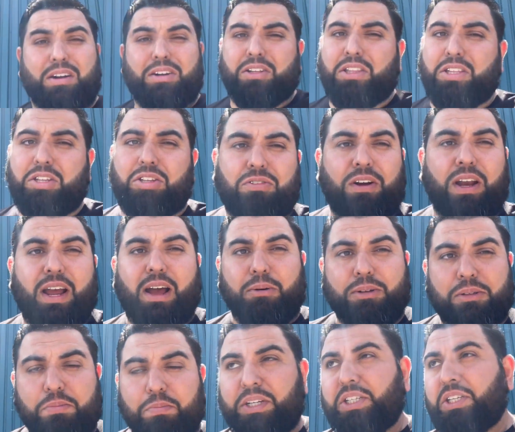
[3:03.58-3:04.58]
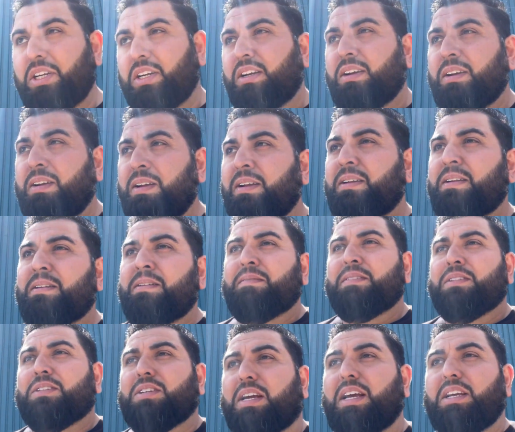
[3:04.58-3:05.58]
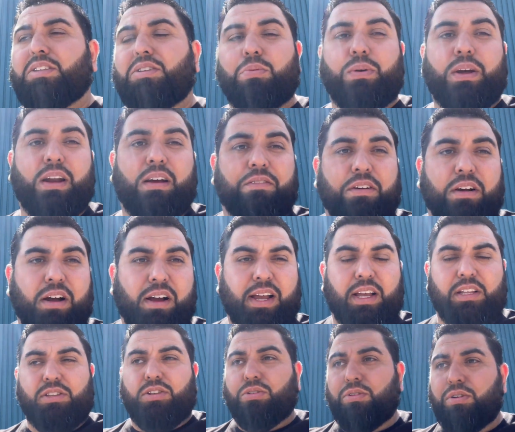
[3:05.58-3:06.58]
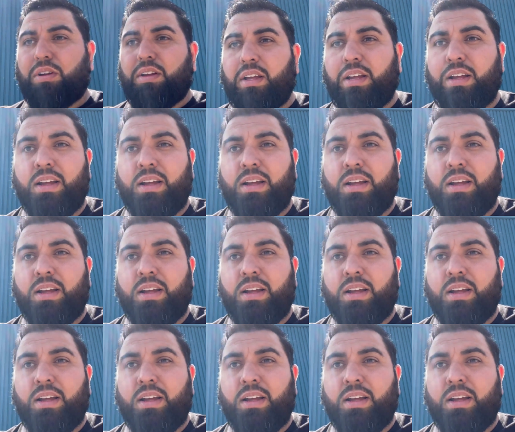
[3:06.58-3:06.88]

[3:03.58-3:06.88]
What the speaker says: Another 3 hours mission to get to wherever I get to.